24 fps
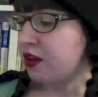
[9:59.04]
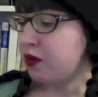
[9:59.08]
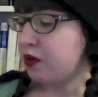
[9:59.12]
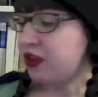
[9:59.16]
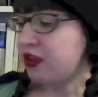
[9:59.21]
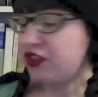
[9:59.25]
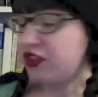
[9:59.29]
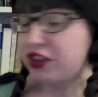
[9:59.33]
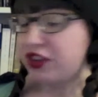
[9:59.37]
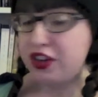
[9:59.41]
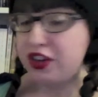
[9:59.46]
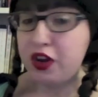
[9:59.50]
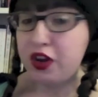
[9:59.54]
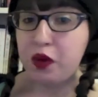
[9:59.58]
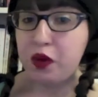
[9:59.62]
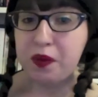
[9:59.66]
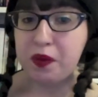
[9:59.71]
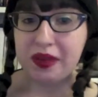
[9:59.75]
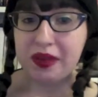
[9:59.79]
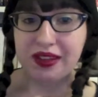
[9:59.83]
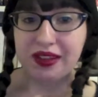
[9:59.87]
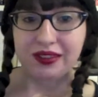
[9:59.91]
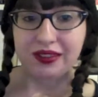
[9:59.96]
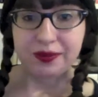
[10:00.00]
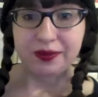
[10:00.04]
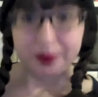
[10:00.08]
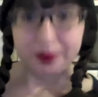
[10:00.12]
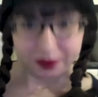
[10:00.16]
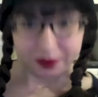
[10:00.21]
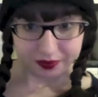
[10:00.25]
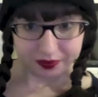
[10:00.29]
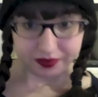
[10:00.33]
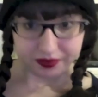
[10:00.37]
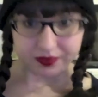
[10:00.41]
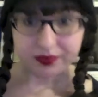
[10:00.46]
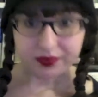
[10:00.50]
Wishing and Hoping.
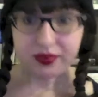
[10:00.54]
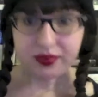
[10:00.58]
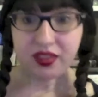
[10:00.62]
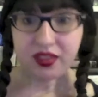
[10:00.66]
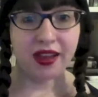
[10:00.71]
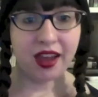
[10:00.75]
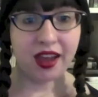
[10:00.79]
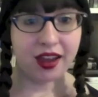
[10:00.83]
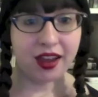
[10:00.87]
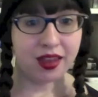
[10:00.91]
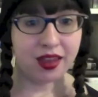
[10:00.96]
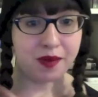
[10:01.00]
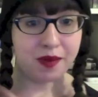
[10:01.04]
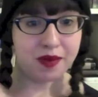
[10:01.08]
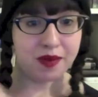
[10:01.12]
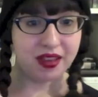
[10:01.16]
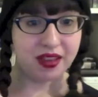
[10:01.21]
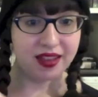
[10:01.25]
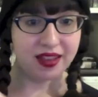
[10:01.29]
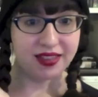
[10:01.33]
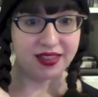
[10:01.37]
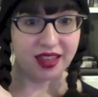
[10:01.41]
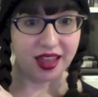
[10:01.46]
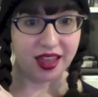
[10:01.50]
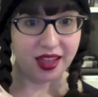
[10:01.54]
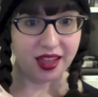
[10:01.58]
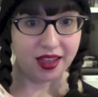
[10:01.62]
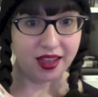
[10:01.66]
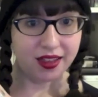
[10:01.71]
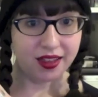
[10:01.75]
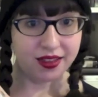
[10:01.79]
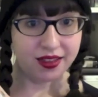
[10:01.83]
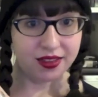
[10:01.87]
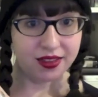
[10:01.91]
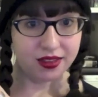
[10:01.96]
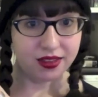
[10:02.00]
I got it because it
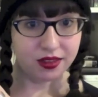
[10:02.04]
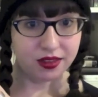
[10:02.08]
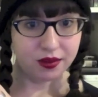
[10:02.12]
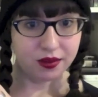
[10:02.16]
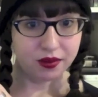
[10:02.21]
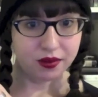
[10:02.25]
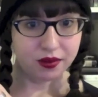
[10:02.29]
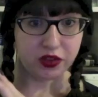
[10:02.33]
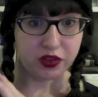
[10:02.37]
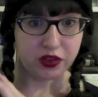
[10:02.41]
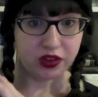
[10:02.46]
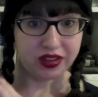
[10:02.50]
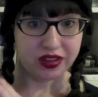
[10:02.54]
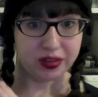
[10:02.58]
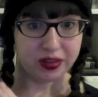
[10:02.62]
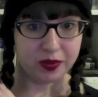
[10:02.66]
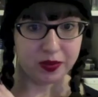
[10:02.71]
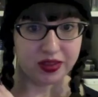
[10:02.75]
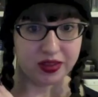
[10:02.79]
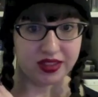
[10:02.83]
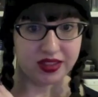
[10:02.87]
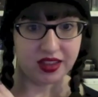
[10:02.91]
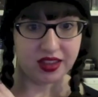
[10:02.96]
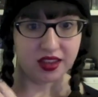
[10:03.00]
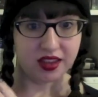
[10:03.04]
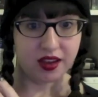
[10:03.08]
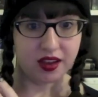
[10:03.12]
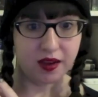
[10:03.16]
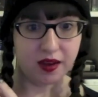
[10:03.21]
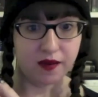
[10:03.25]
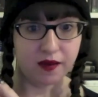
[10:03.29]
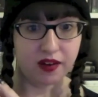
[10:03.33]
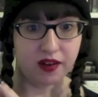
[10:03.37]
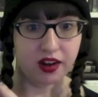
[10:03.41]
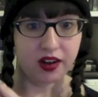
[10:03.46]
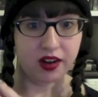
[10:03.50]
has Christmassy
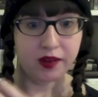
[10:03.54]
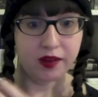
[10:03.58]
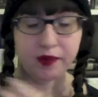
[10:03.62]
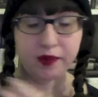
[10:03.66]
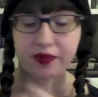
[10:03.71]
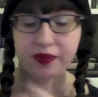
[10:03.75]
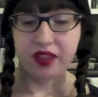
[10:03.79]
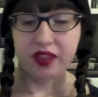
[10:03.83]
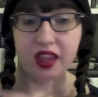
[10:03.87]
cover,